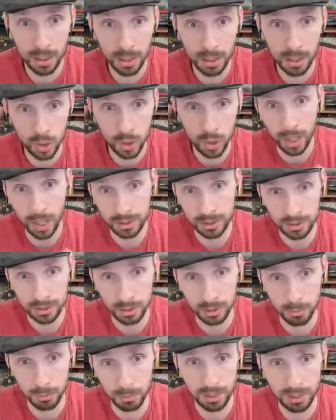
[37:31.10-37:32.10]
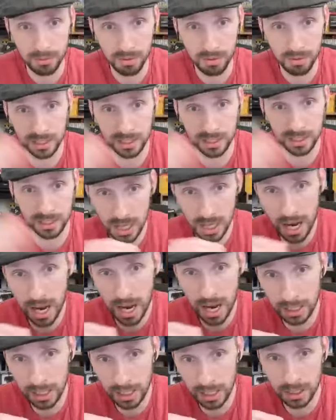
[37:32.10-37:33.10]
talk to somebody. In fact, here's a
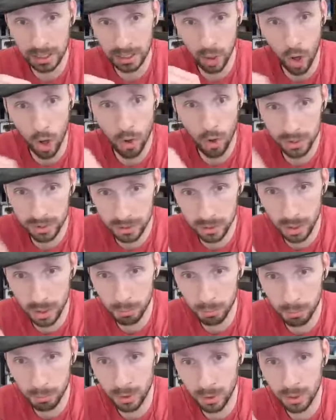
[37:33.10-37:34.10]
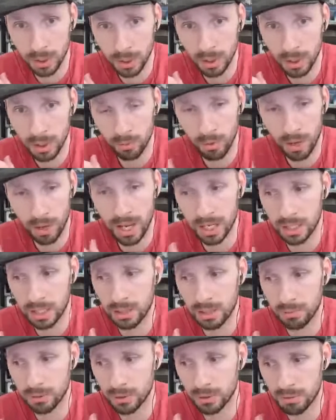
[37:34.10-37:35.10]
hotline, call this number, right?
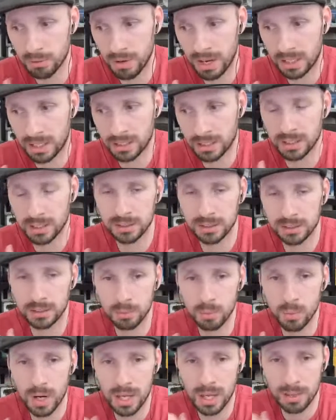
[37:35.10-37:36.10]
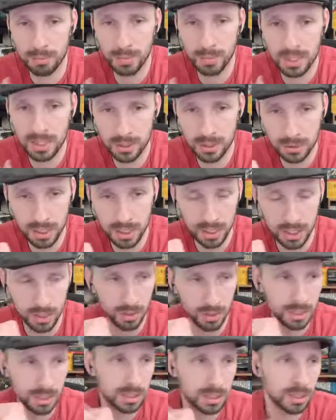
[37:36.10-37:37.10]
If you're affected in some way that makes you
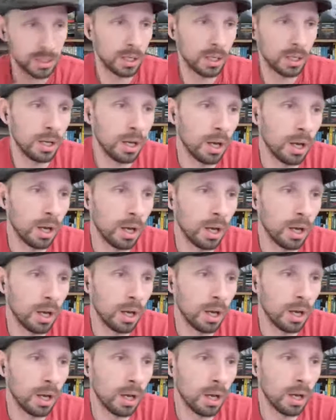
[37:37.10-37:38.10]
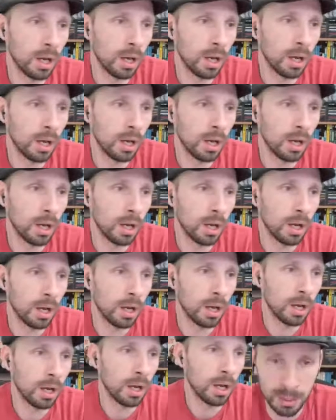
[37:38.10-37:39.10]
dangerous, or
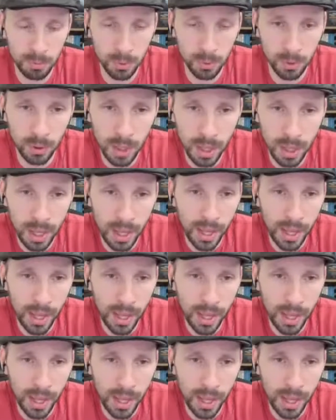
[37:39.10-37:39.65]
unstable.